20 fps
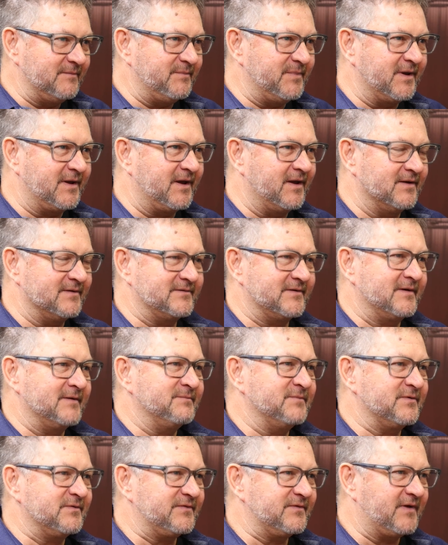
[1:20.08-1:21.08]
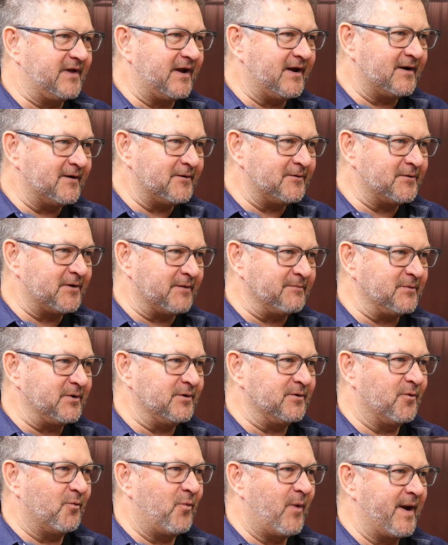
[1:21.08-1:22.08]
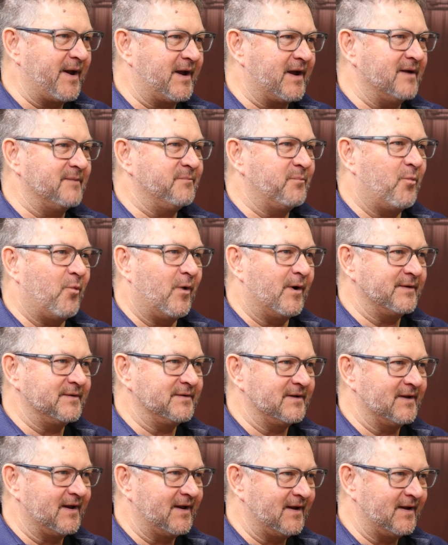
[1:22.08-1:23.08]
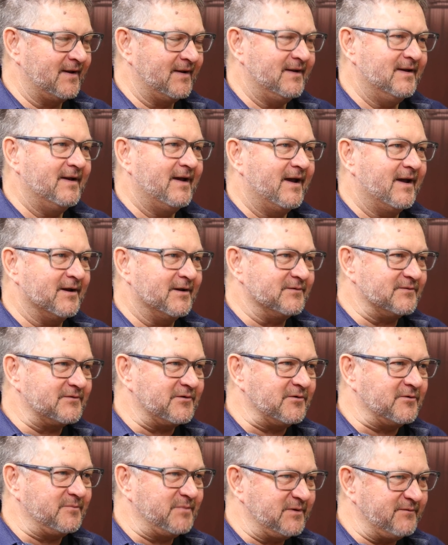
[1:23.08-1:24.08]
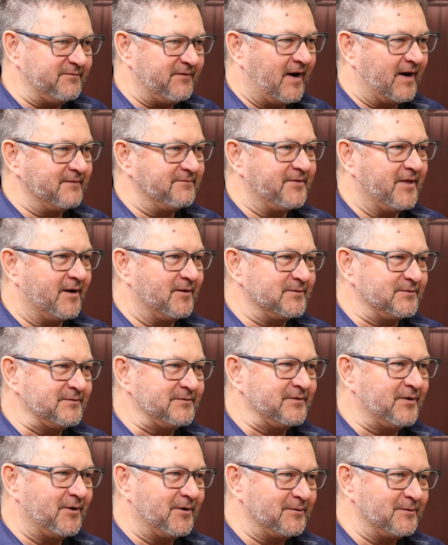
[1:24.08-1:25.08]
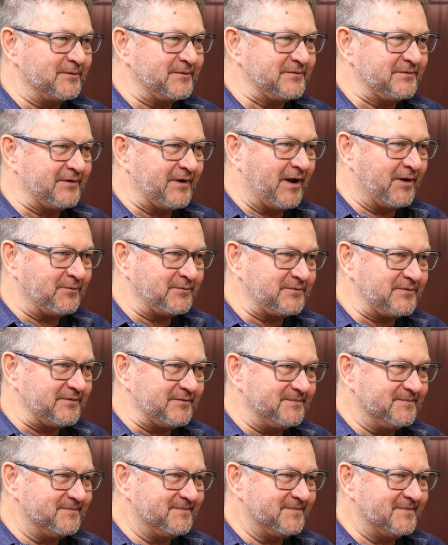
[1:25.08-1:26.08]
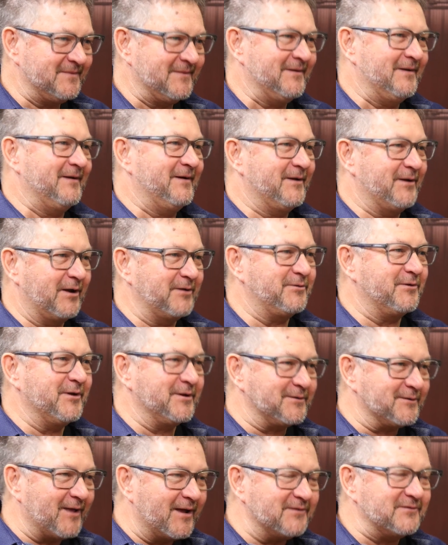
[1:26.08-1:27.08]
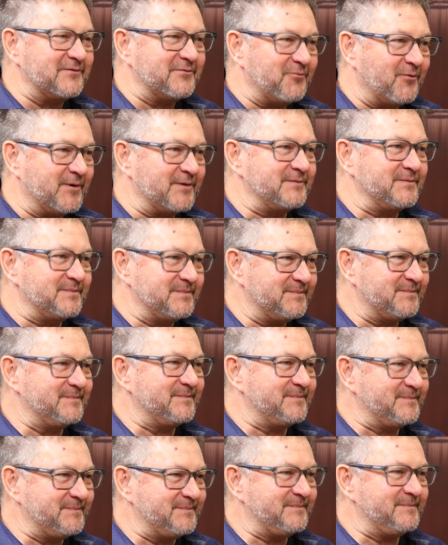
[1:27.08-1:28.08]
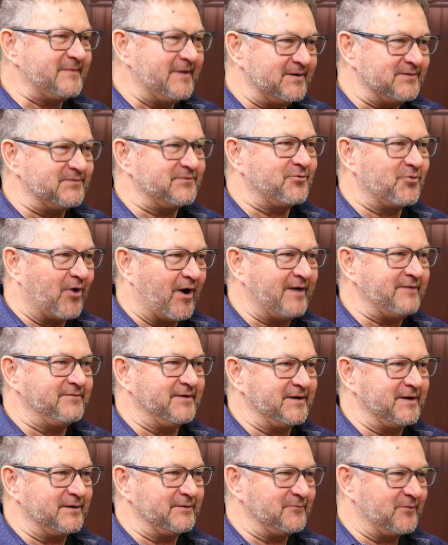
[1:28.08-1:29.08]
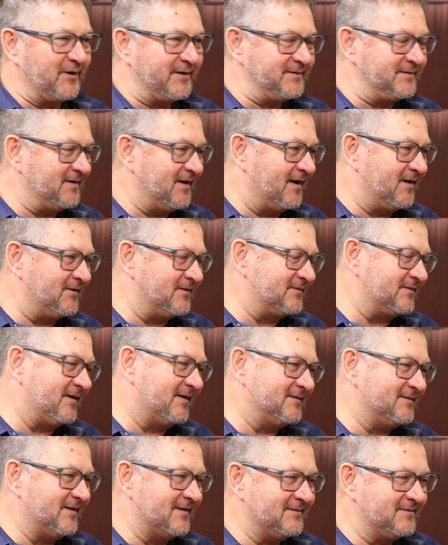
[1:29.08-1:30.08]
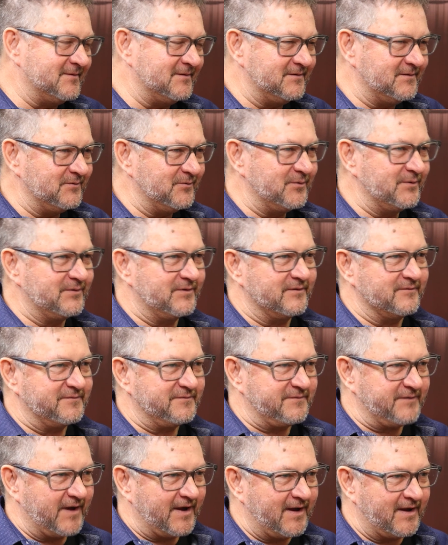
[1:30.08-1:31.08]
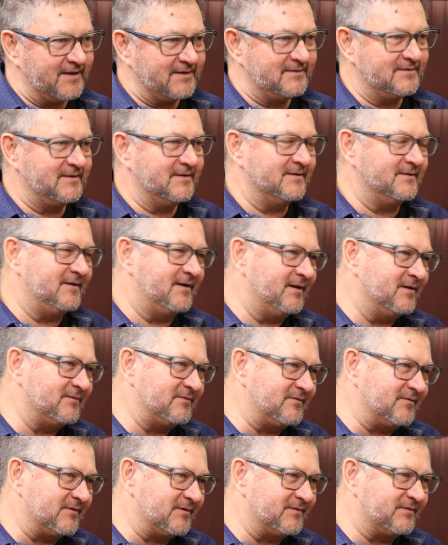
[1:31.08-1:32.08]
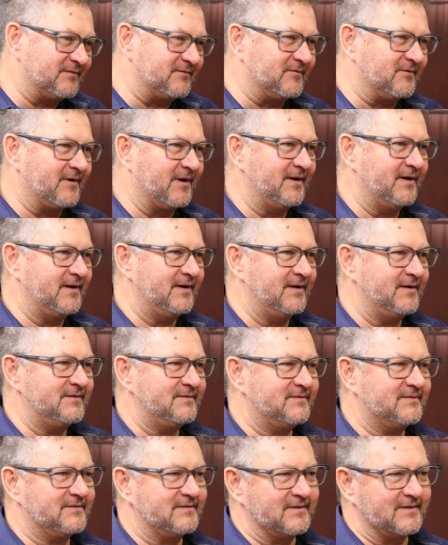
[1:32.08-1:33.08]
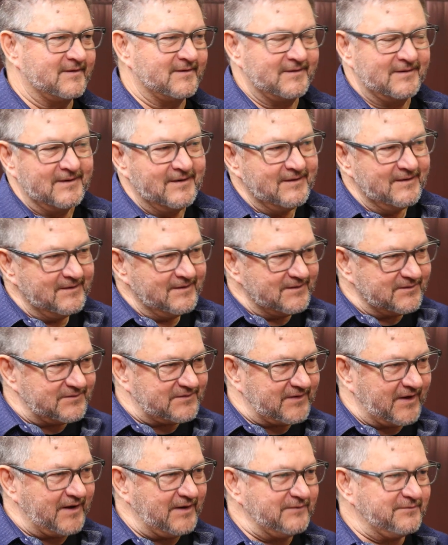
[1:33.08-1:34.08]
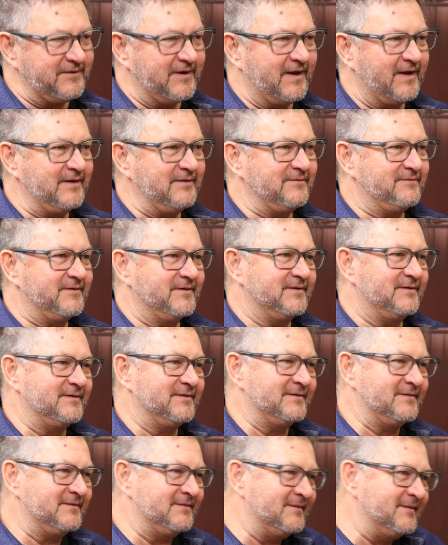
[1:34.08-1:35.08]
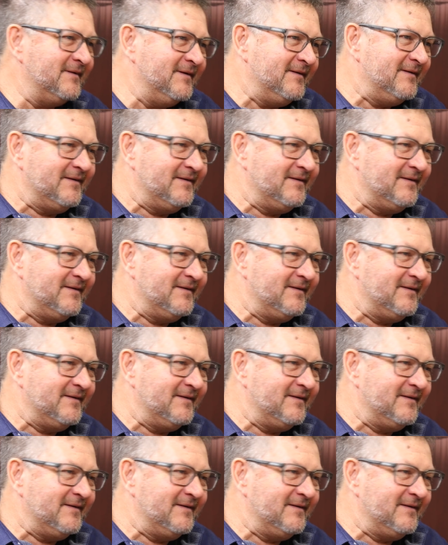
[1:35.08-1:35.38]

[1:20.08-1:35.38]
because I'm scared I'm going to wake up one day and it's going to be $5,000 an ounce. And I think that's what is driving it right now. It's got nothing to do with the Fed and interest rates or safe haven.